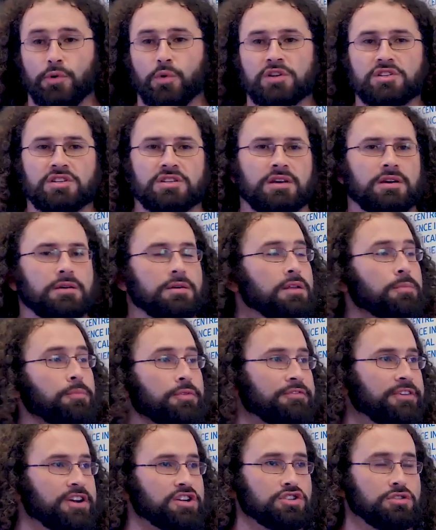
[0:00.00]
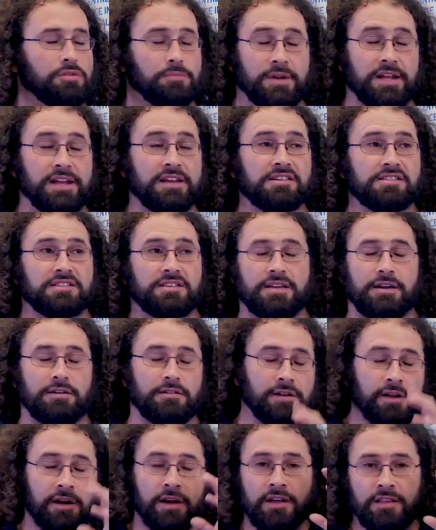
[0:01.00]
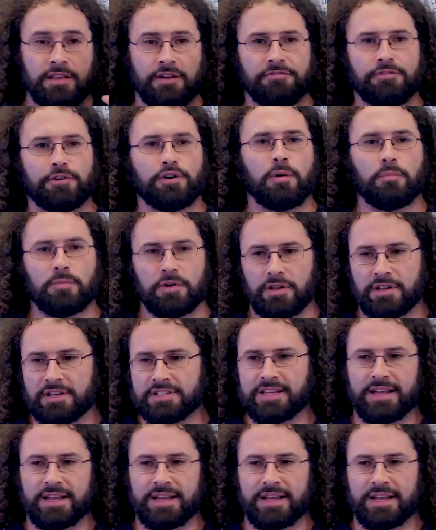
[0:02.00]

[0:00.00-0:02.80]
If you watch the professional players, they're phenomenal.